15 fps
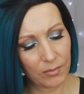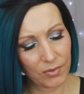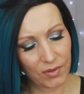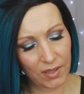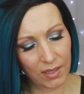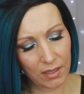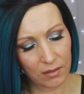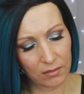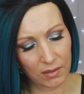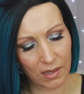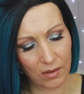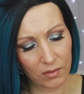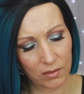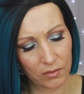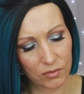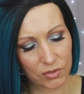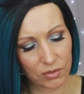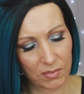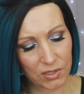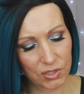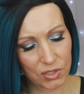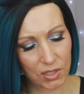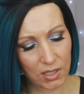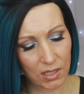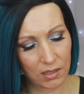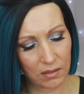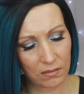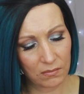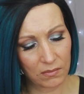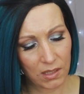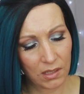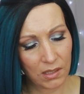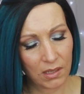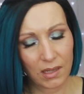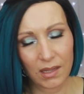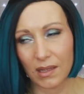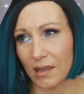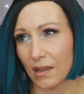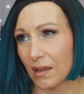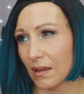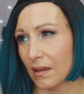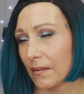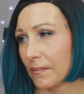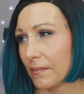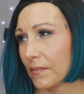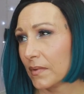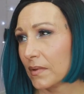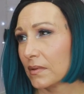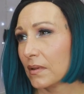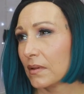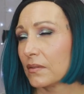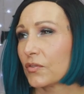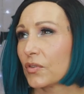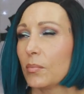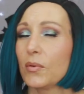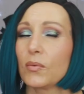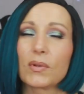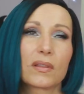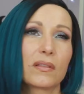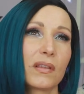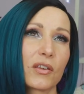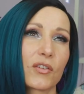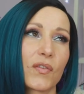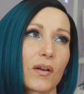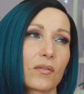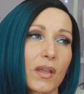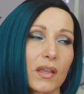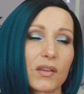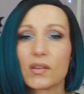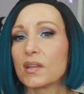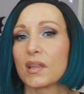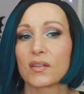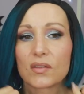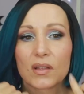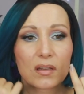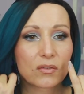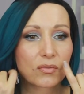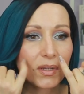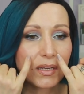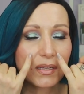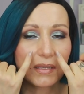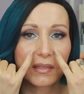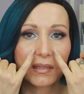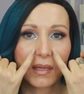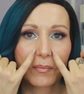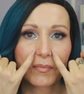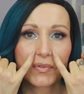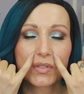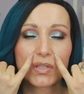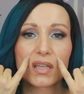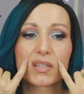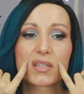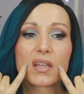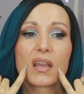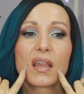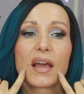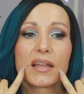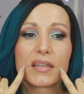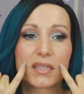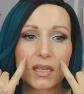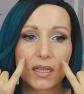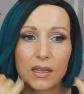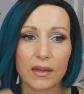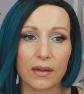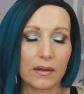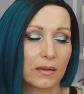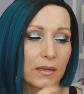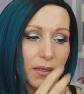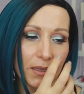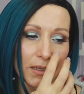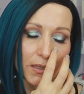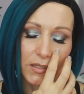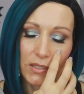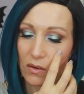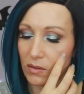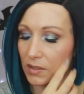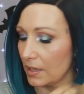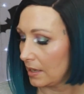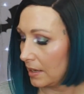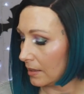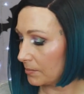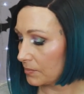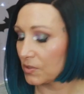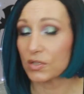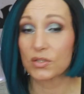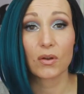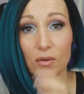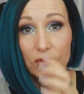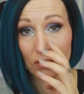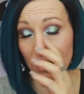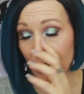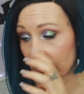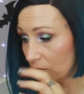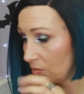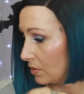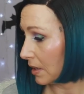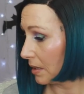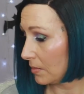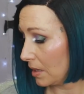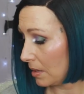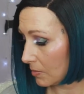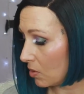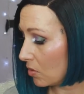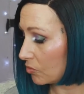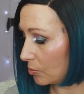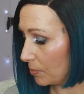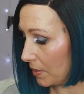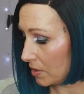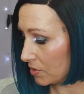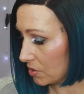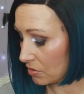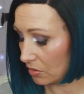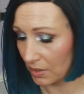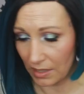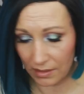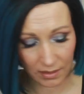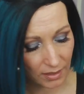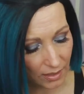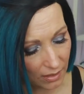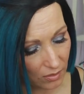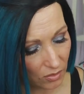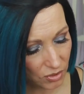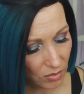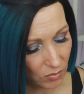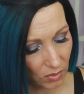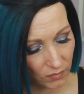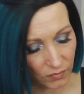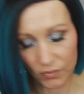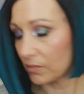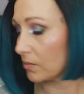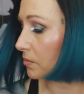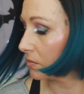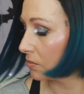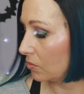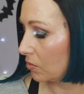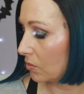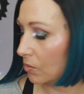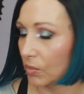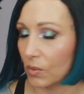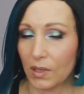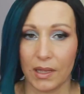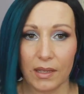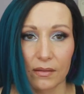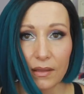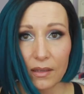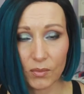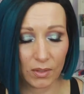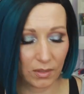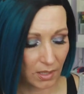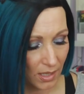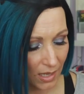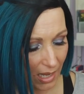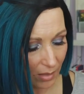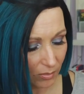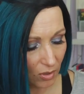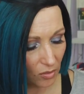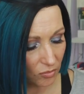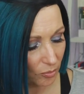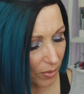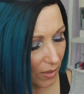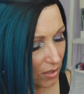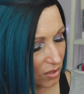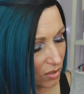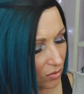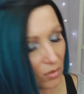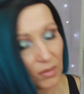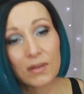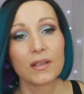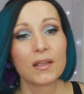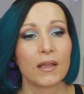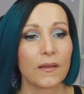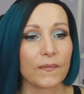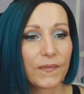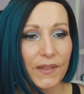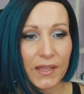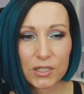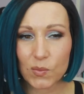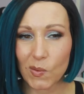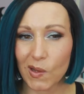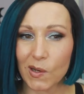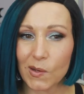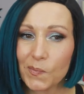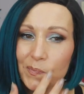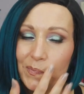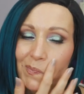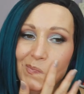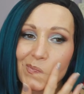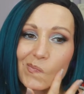I'm thinking on how it looks on my skin um, the trouble with this foundation is that it really emphasizes the lines here. So yeah, I'm just going to have to, I'm, I'm going to pass this on. I think I know someone for, who, who will like that one. I'm going to pass it on. This one,